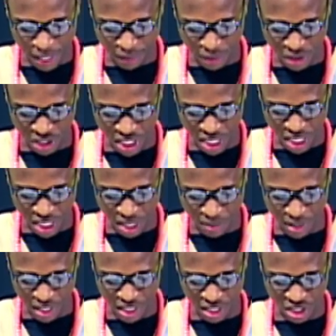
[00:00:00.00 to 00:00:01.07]
for cheer
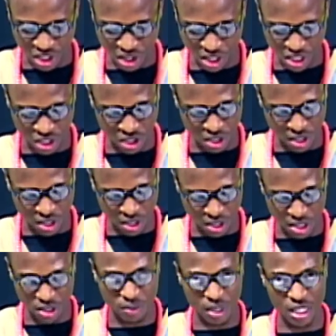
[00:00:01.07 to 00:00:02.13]
away did it should know
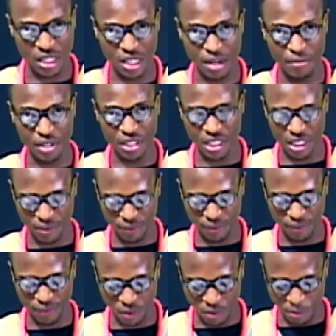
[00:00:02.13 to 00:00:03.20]
this one now message
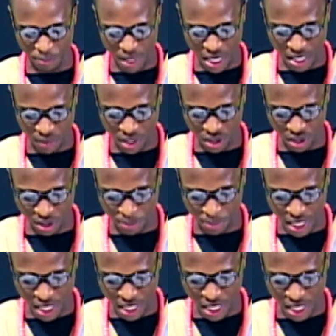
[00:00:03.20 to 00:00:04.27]
for we part the way it
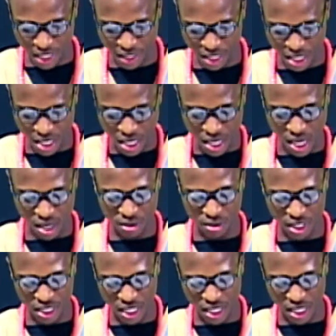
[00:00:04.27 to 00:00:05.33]
just passed. I don't
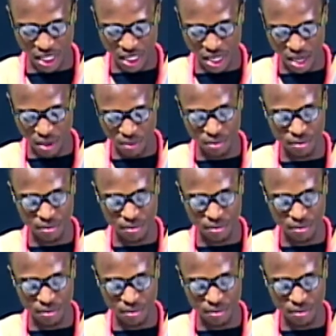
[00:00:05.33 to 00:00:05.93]
go take her now.